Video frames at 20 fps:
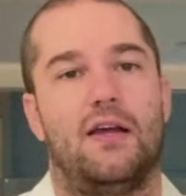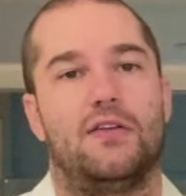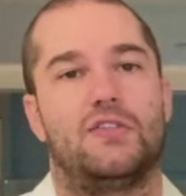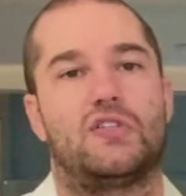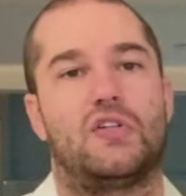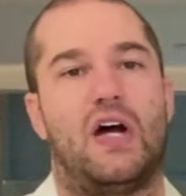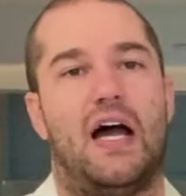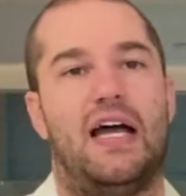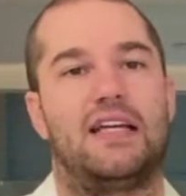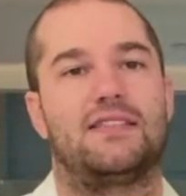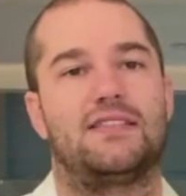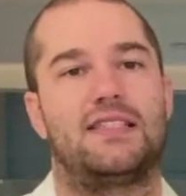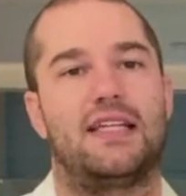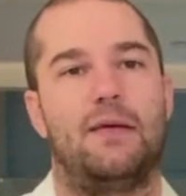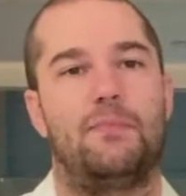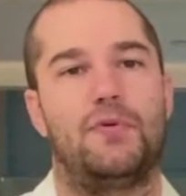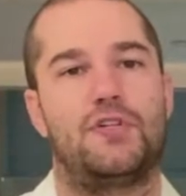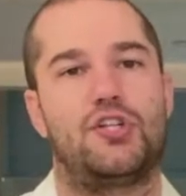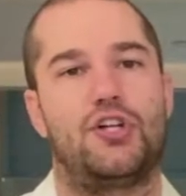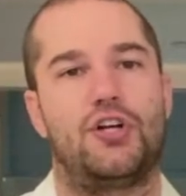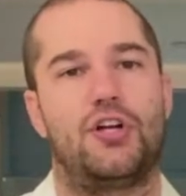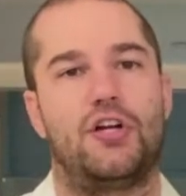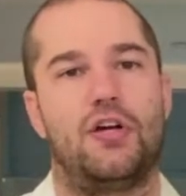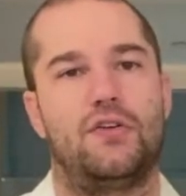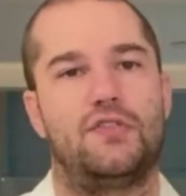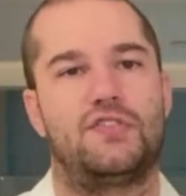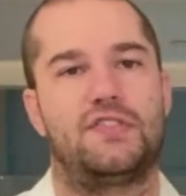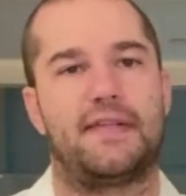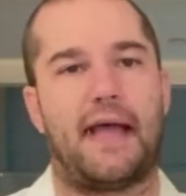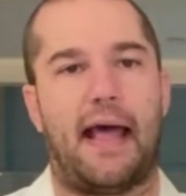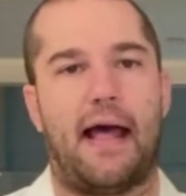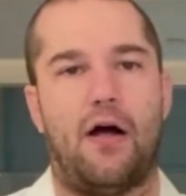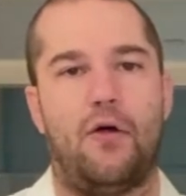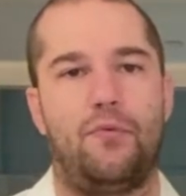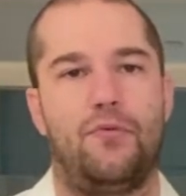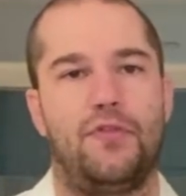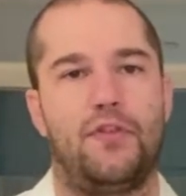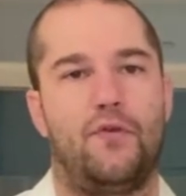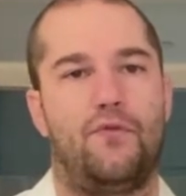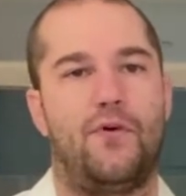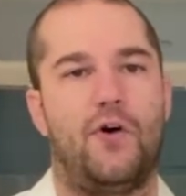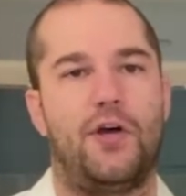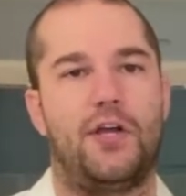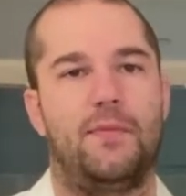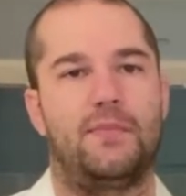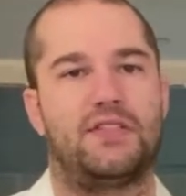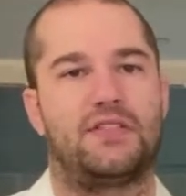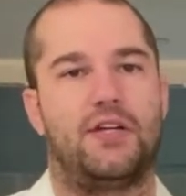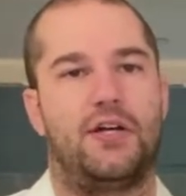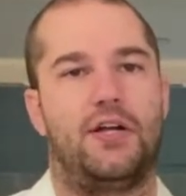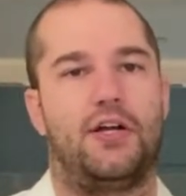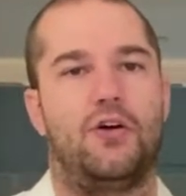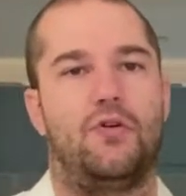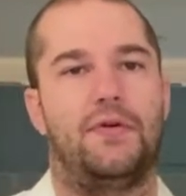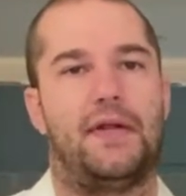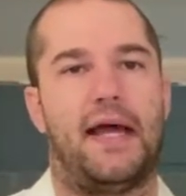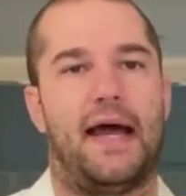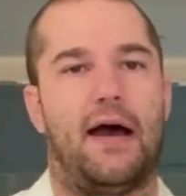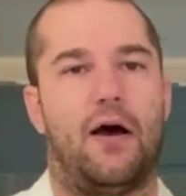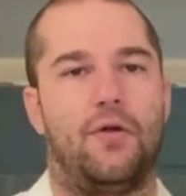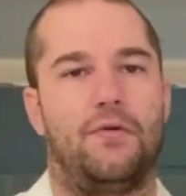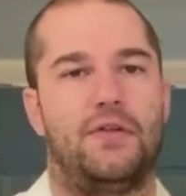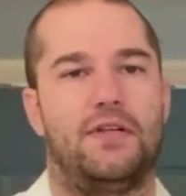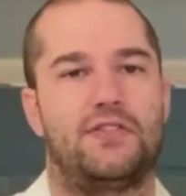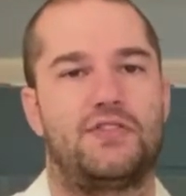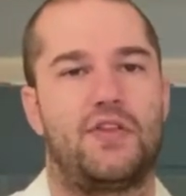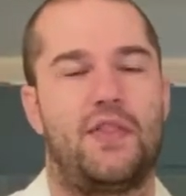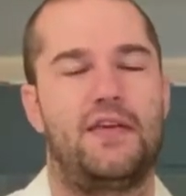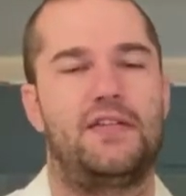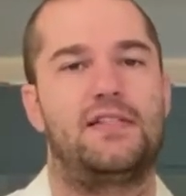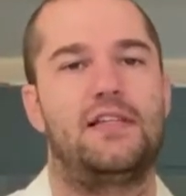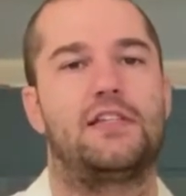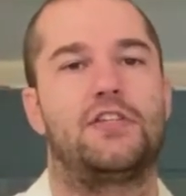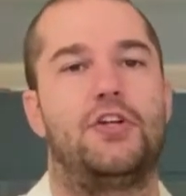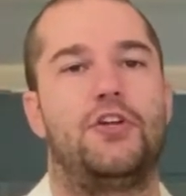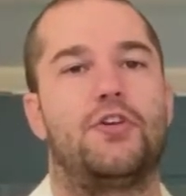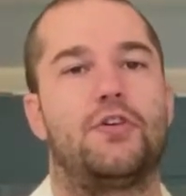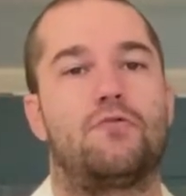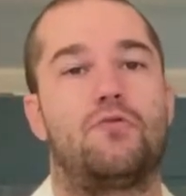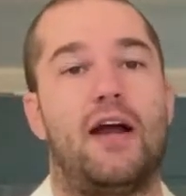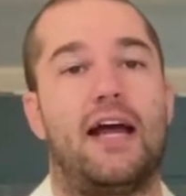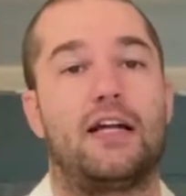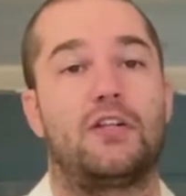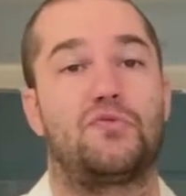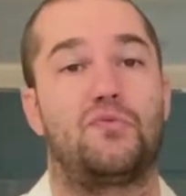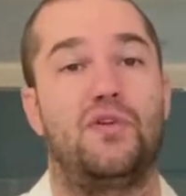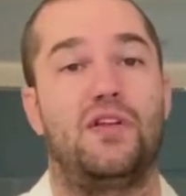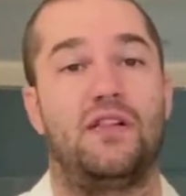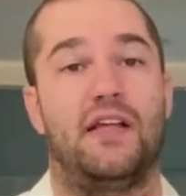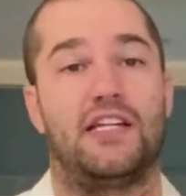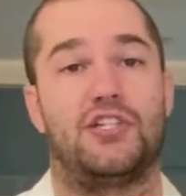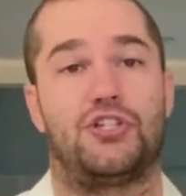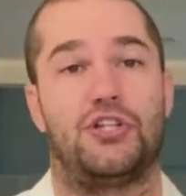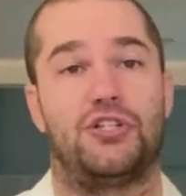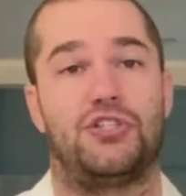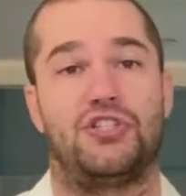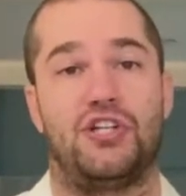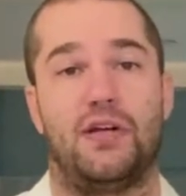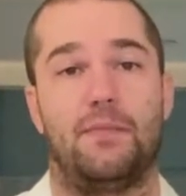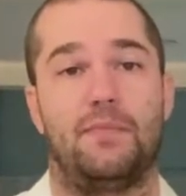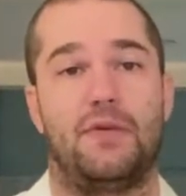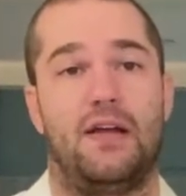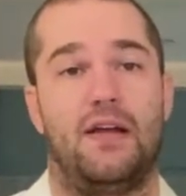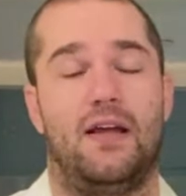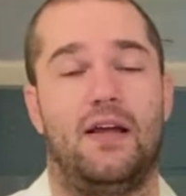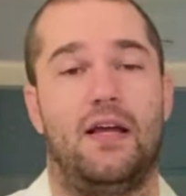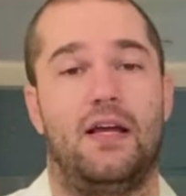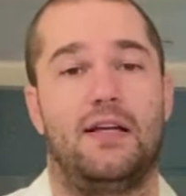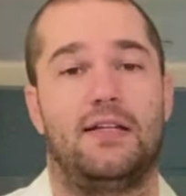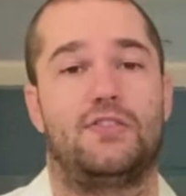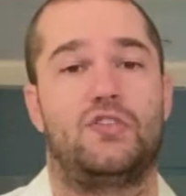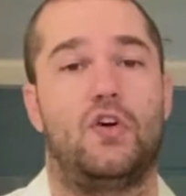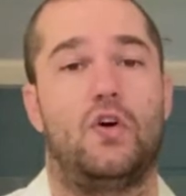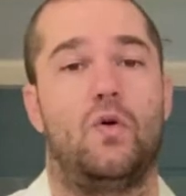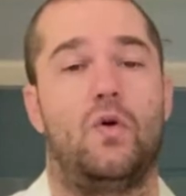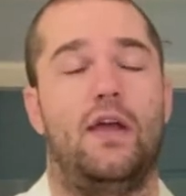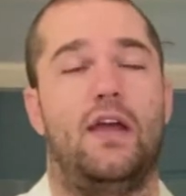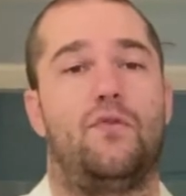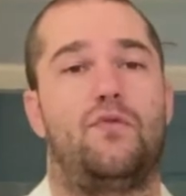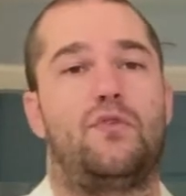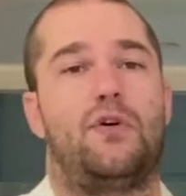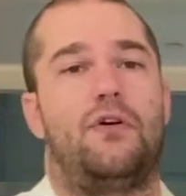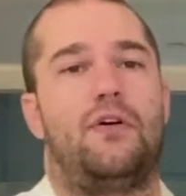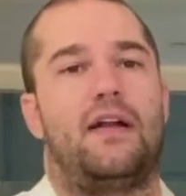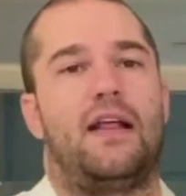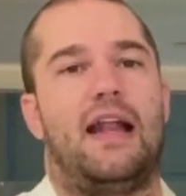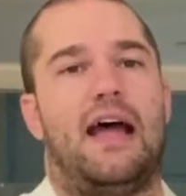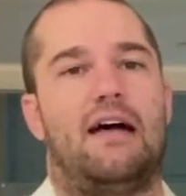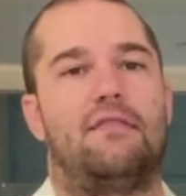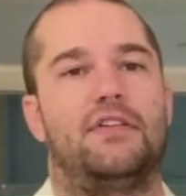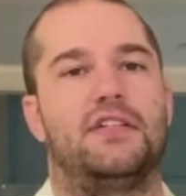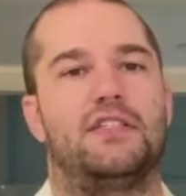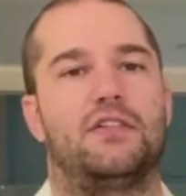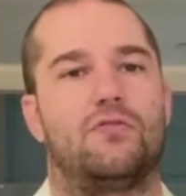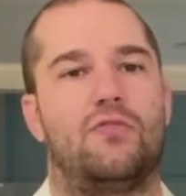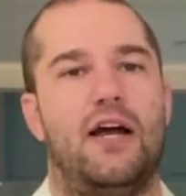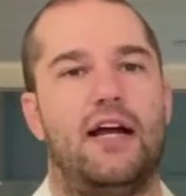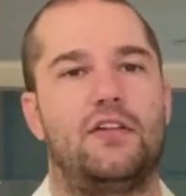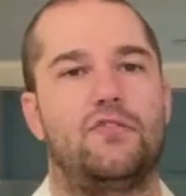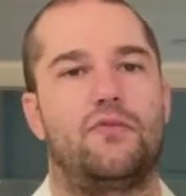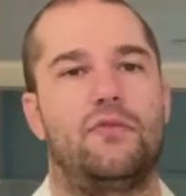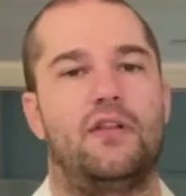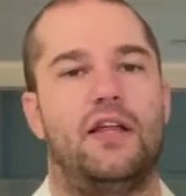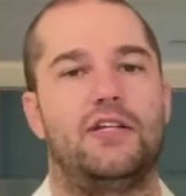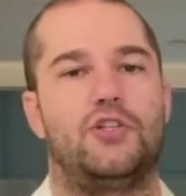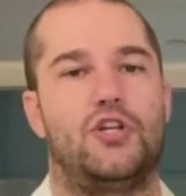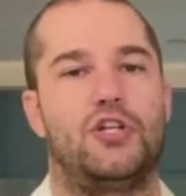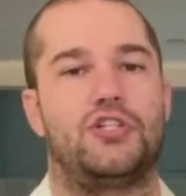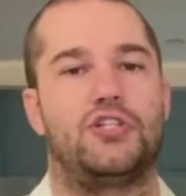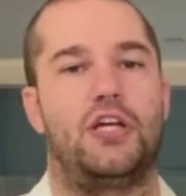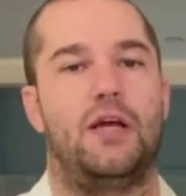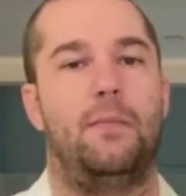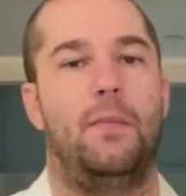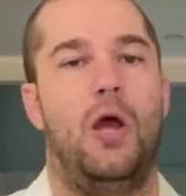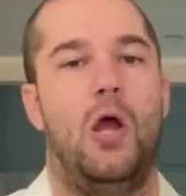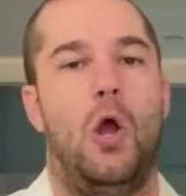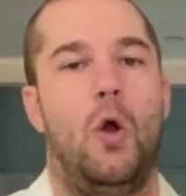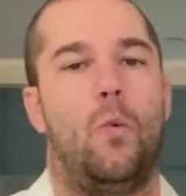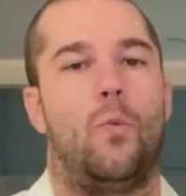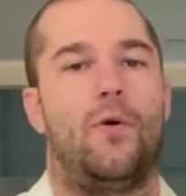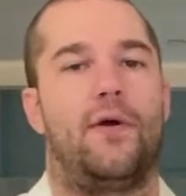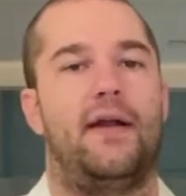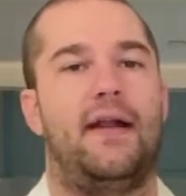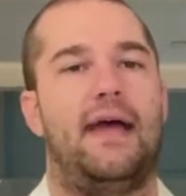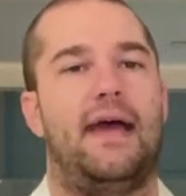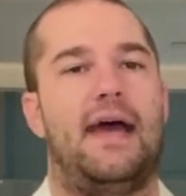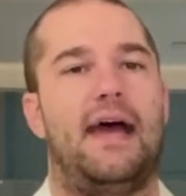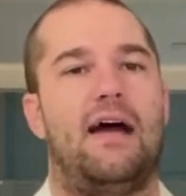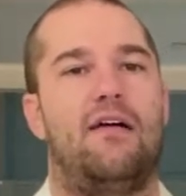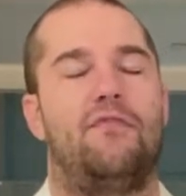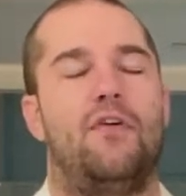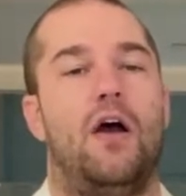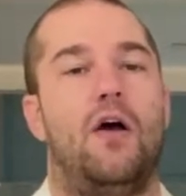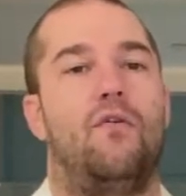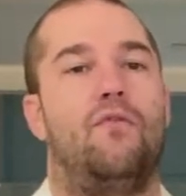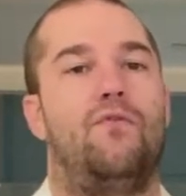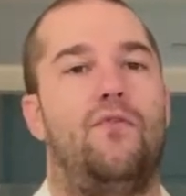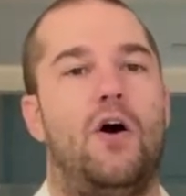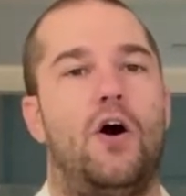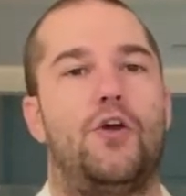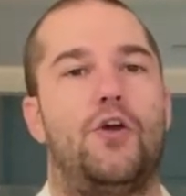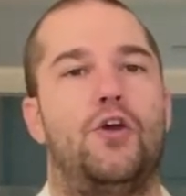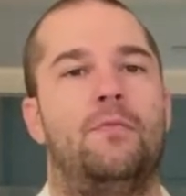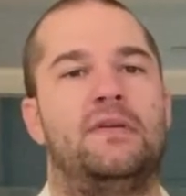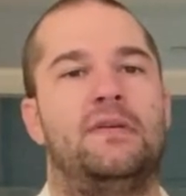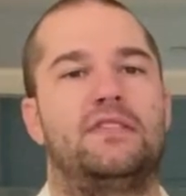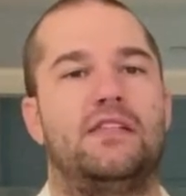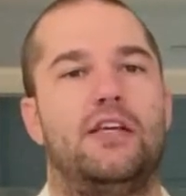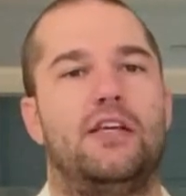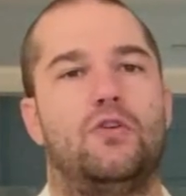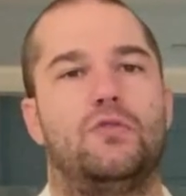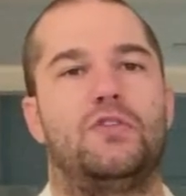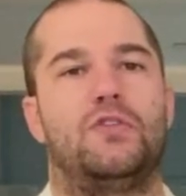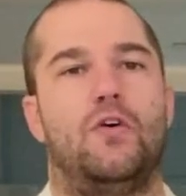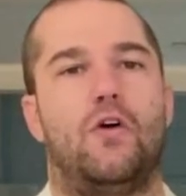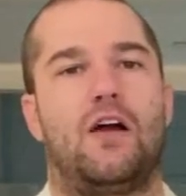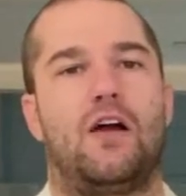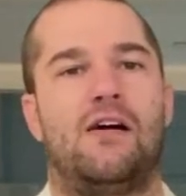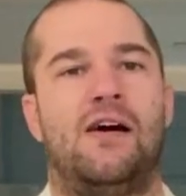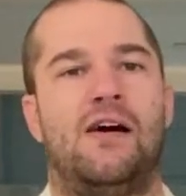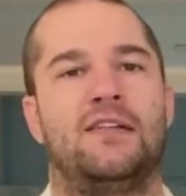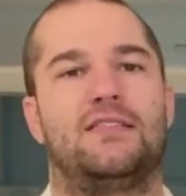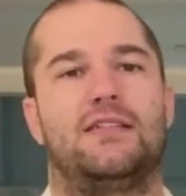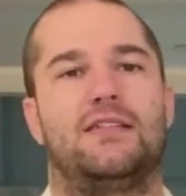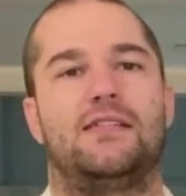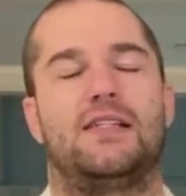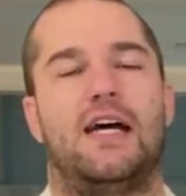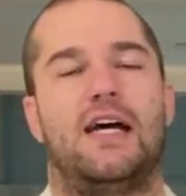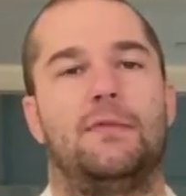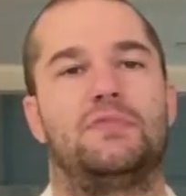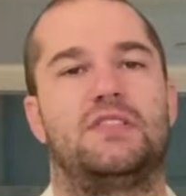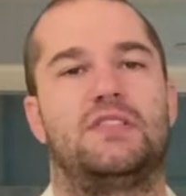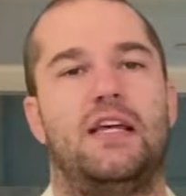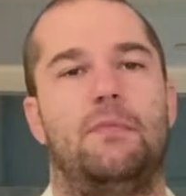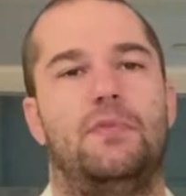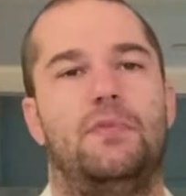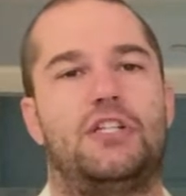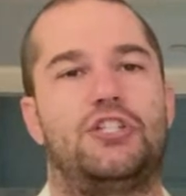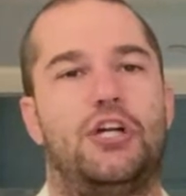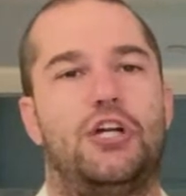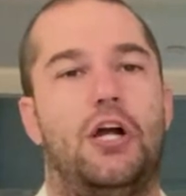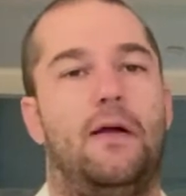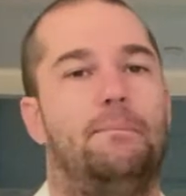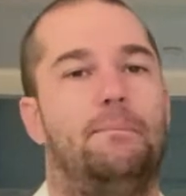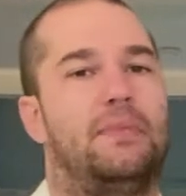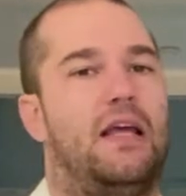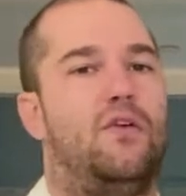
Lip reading: So as temperature goes down, the volume is going to go down. So this is a direct relationship. So if we were going to have a direct relationship, we're going to have volume is equal to a constant times temperature.